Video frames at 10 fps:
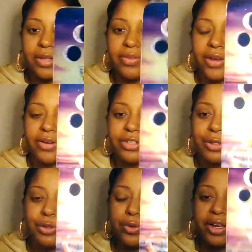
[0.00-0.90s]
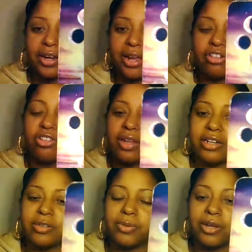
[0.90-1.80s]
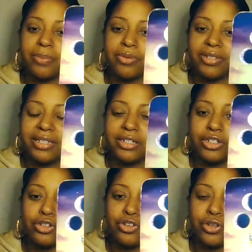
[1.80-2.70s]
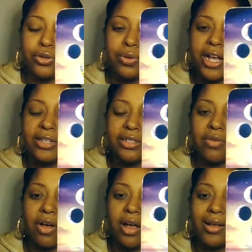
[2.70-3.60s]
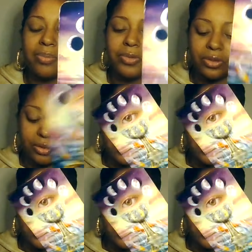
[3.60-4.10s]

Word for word: There is a newer connection that is being presented to you, Ace of Cups.